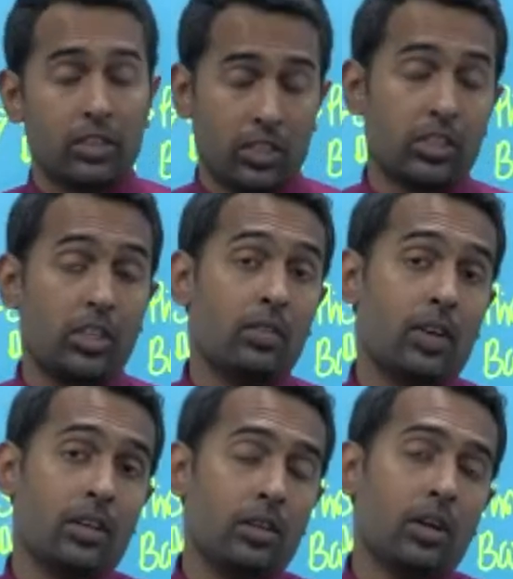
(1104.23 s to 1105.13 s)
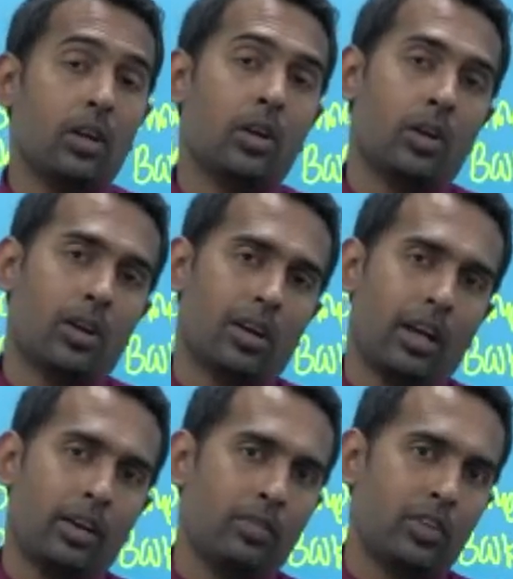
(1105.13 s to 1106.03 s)
Which is given
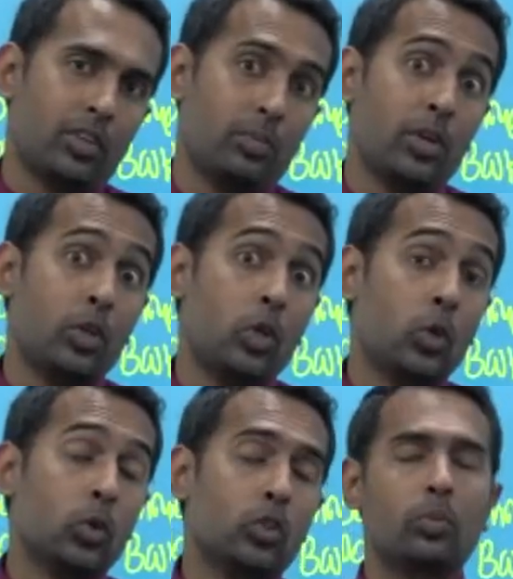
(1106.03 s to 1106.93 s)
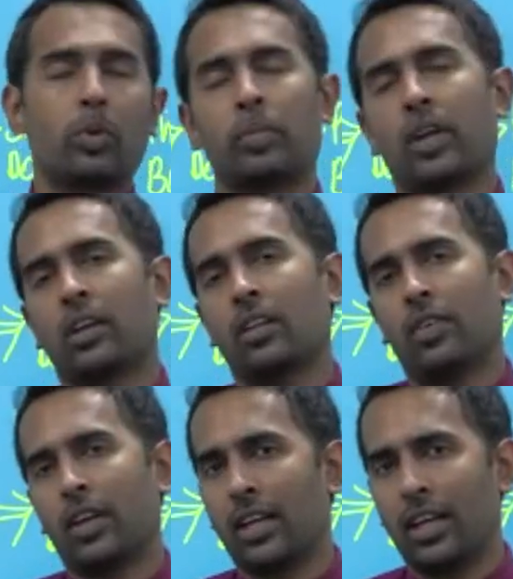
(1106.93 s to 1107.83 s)
and which is being used to prepare the
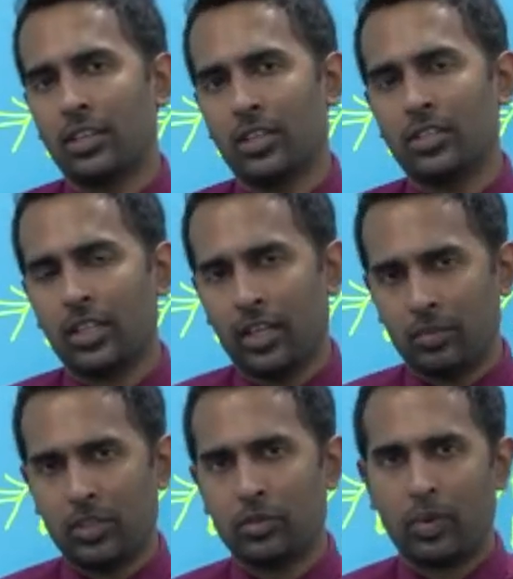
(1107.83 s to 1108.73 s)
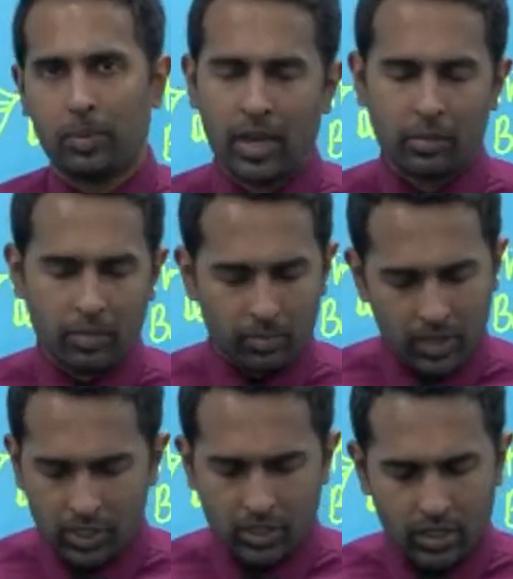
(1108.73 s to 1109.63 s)
financial statements, prepare and
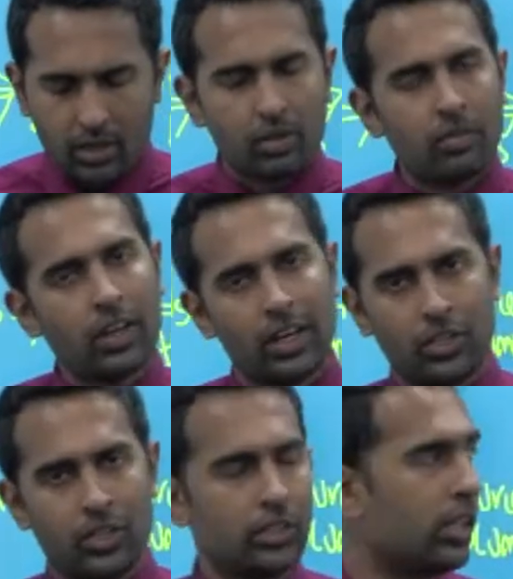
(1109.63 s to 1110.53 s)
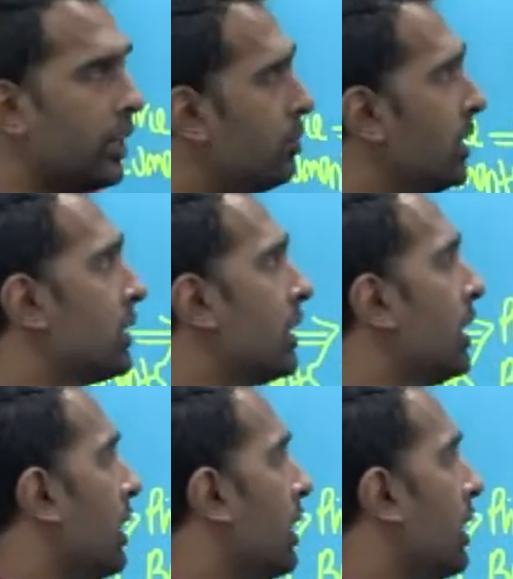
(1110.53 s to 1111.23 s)
publish financial statements.